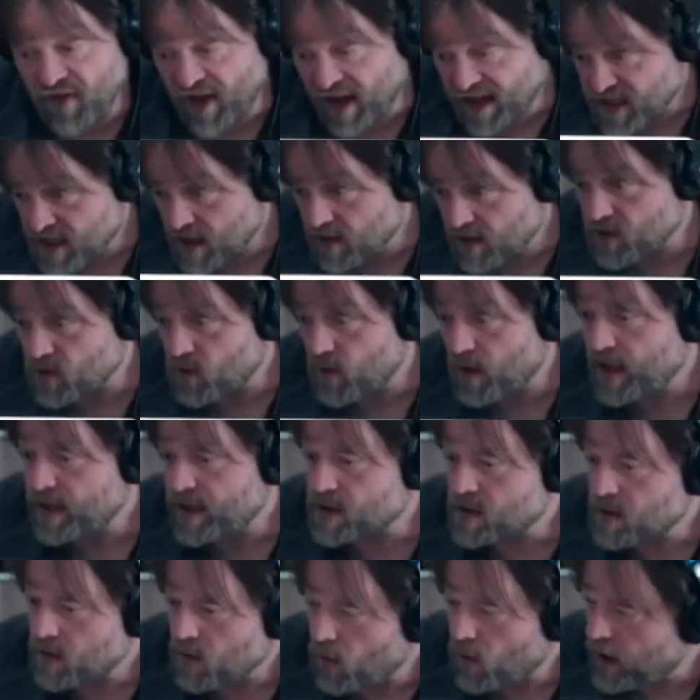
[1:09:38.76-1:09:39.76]
That sounds great.
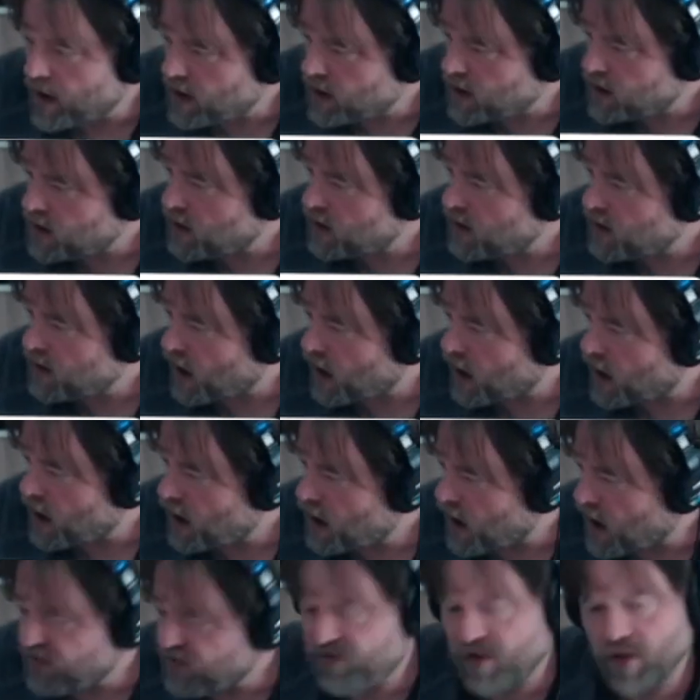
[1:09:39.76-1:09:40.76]
Well,
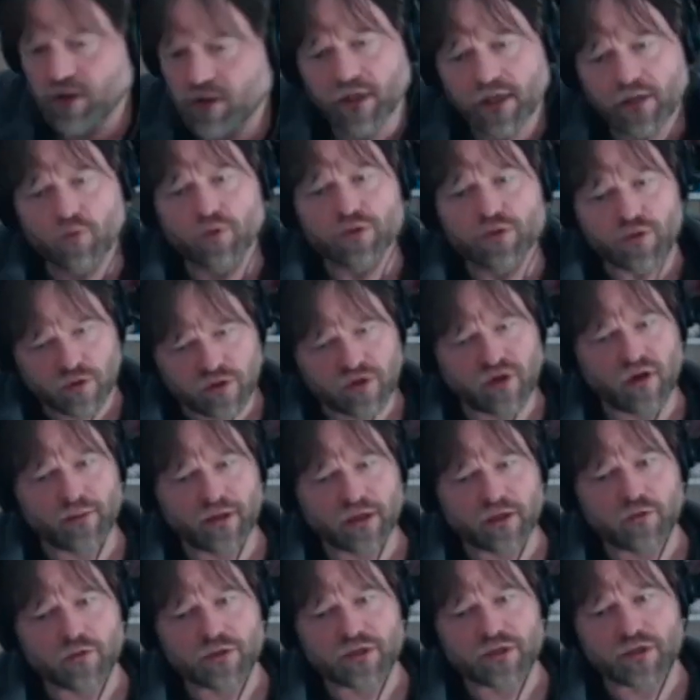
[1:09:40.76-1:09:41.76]
I feel like we're sort of
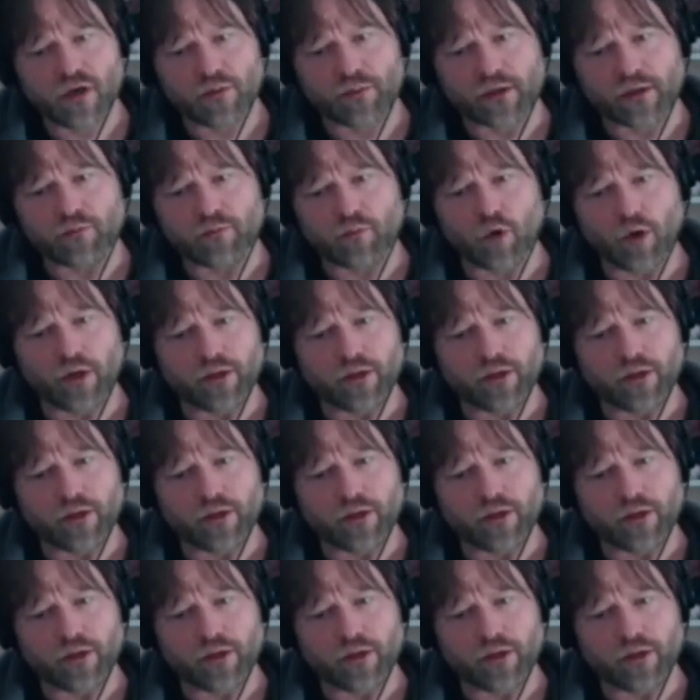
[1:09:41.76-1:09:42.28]
coming to a stopping point.